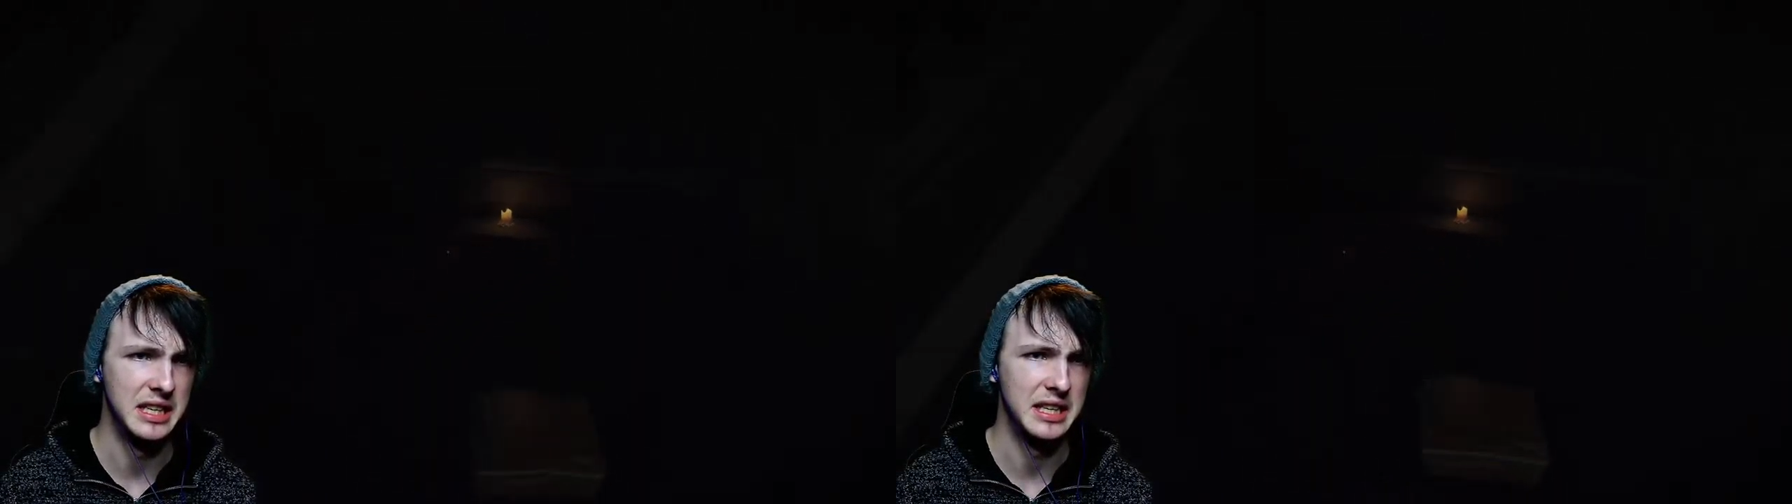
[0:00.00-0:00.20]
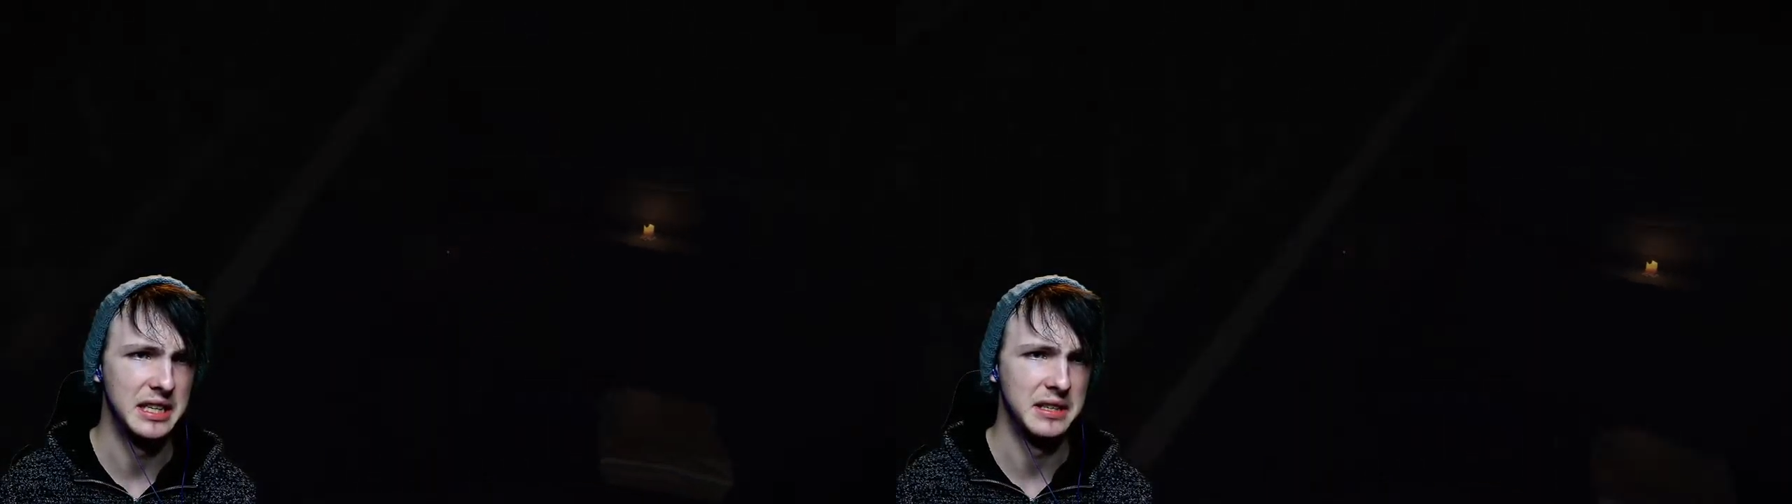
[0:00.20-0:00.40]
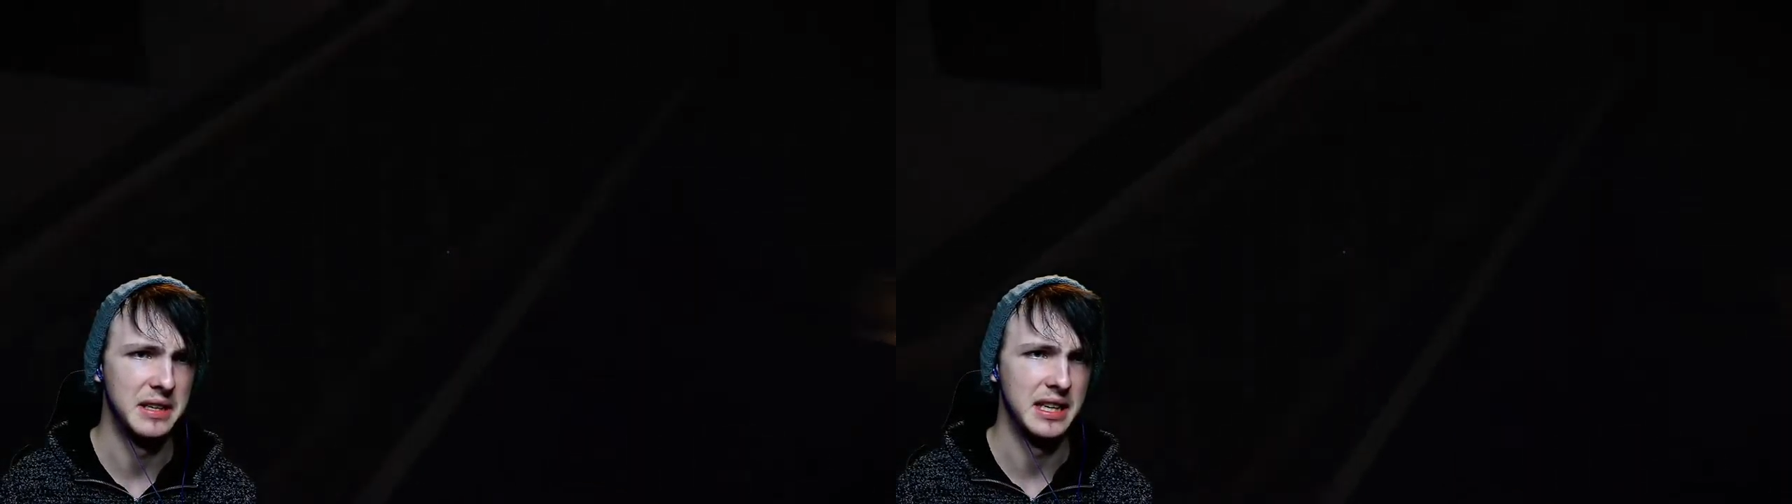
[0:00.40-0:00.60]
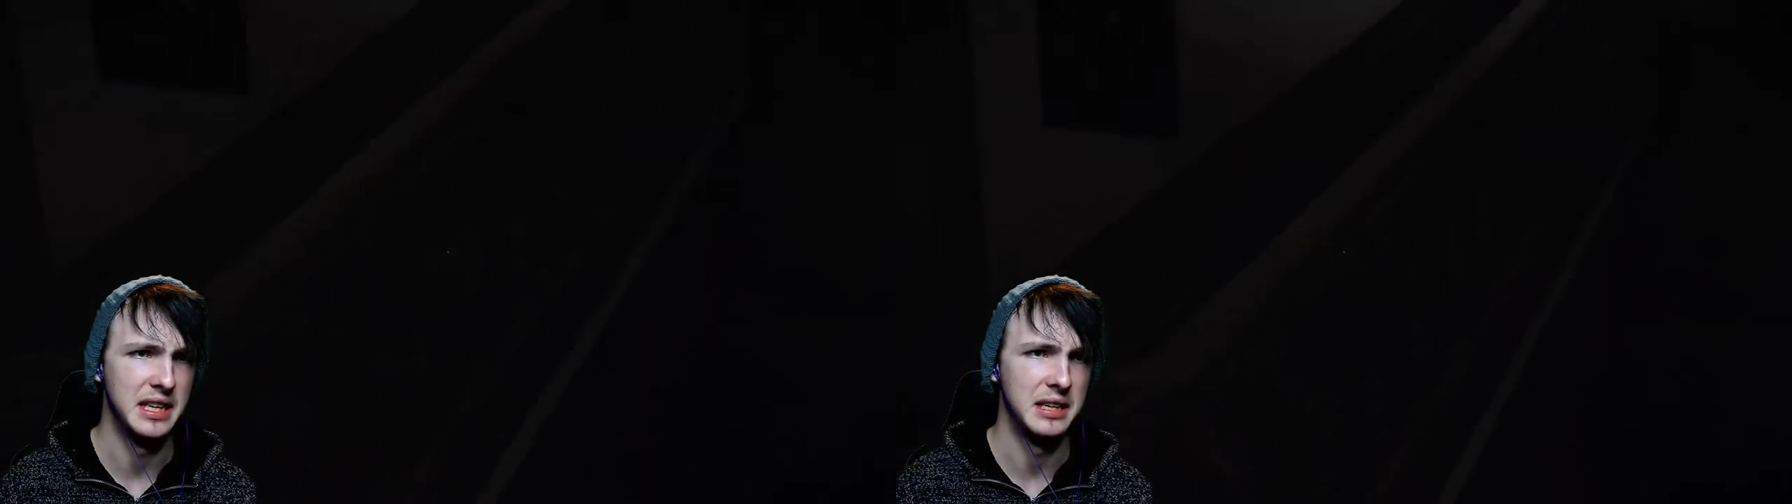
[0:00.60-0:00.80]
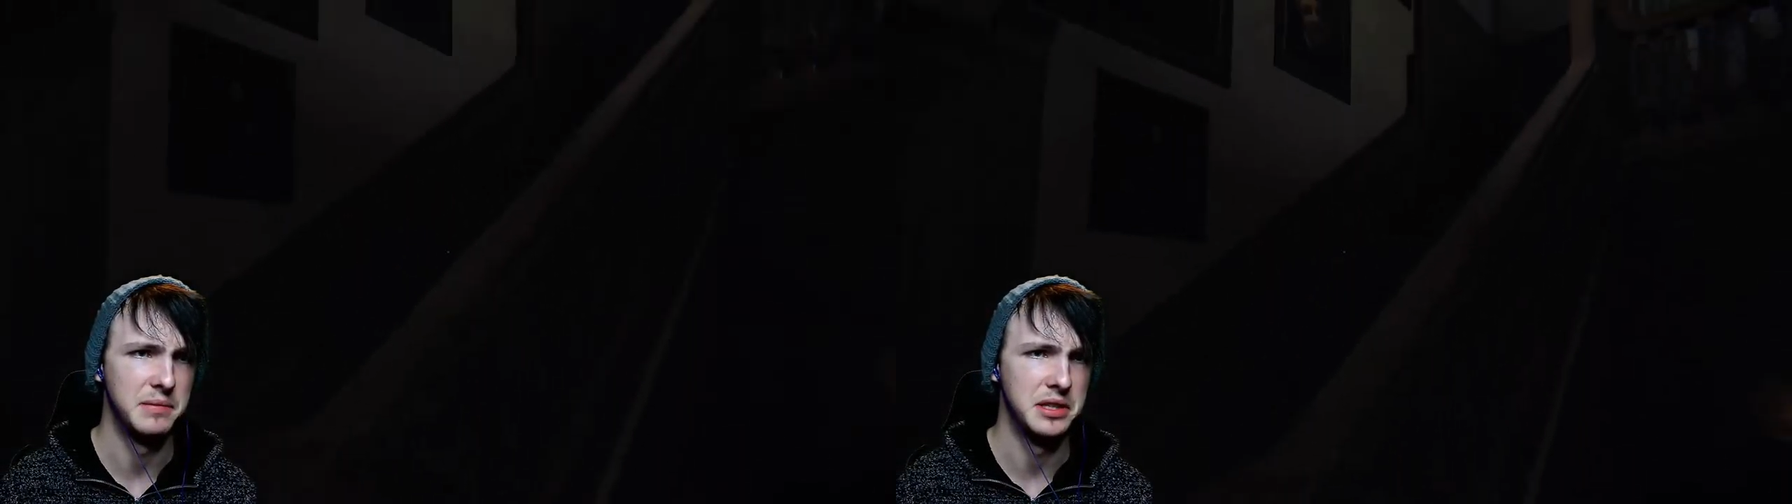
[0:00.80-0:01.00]
I don't like
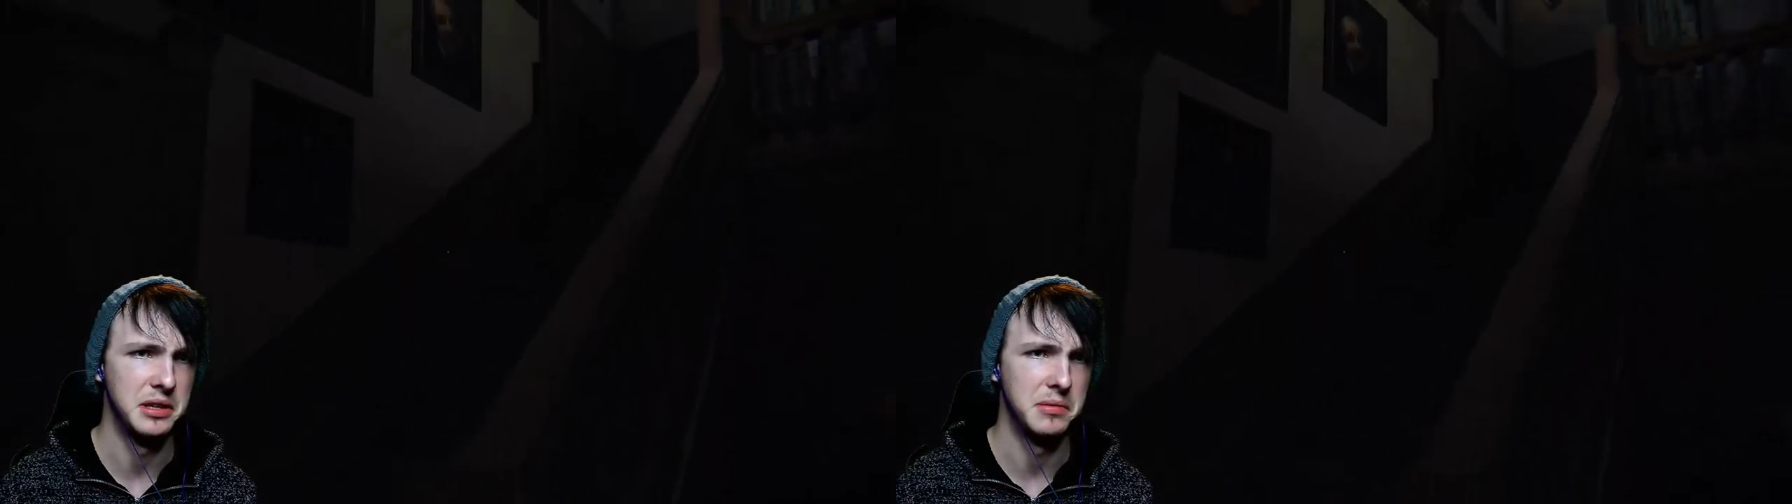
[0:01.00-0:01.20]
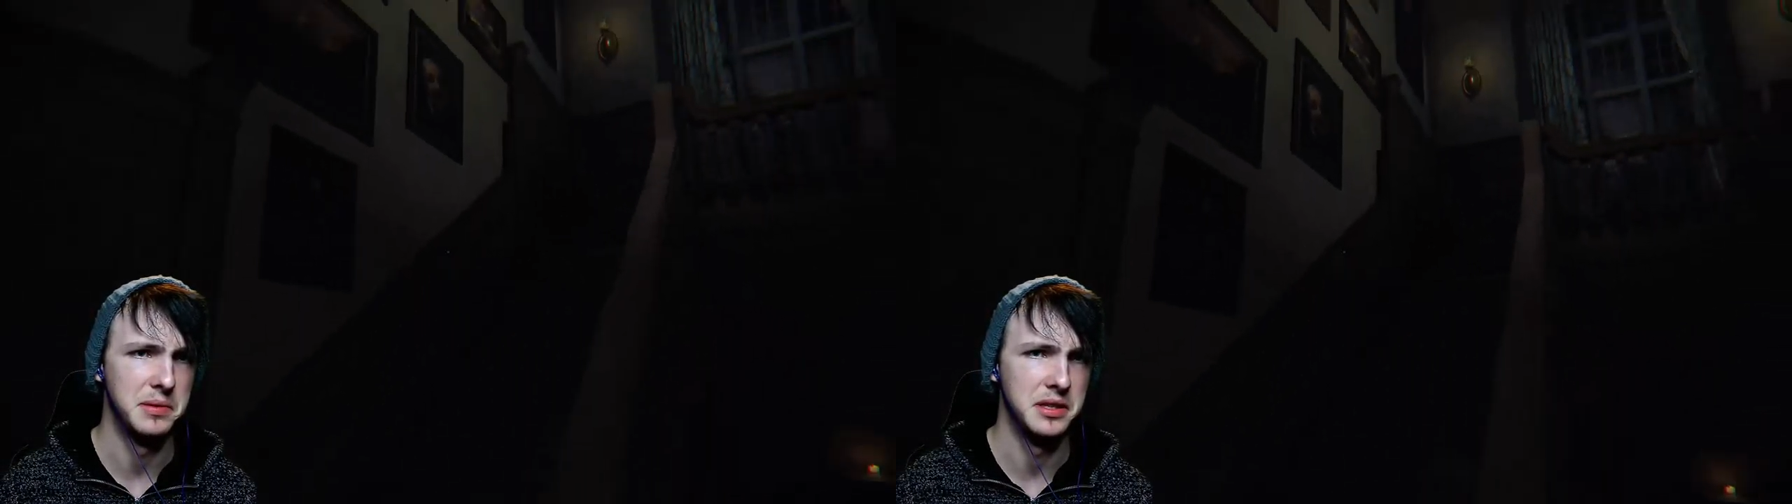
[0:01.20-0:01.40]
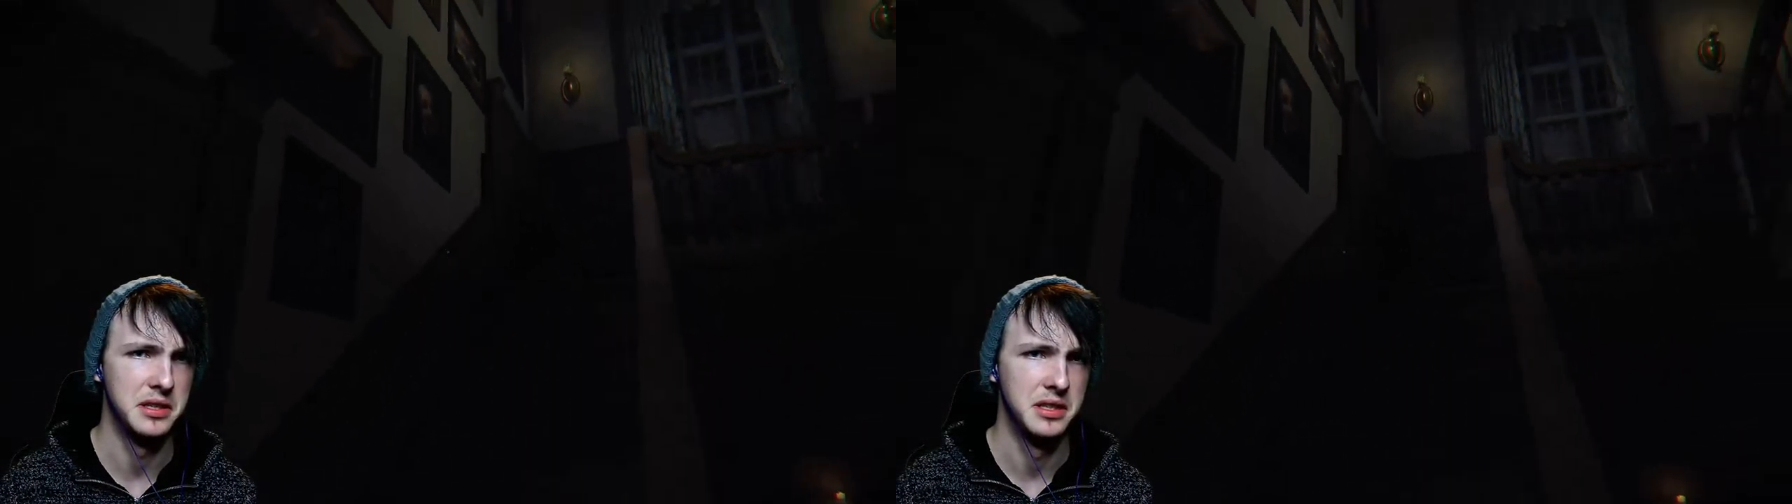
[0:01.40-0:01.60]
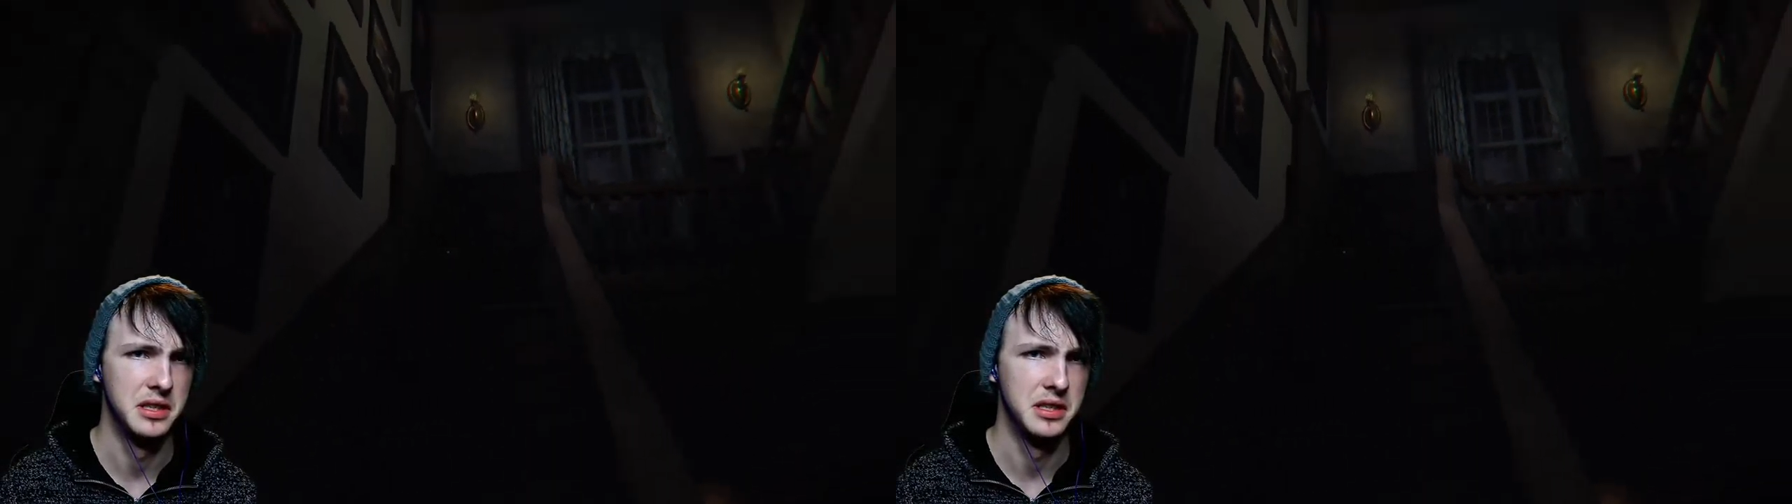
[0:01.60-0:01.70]
it. I'm gonna go up here.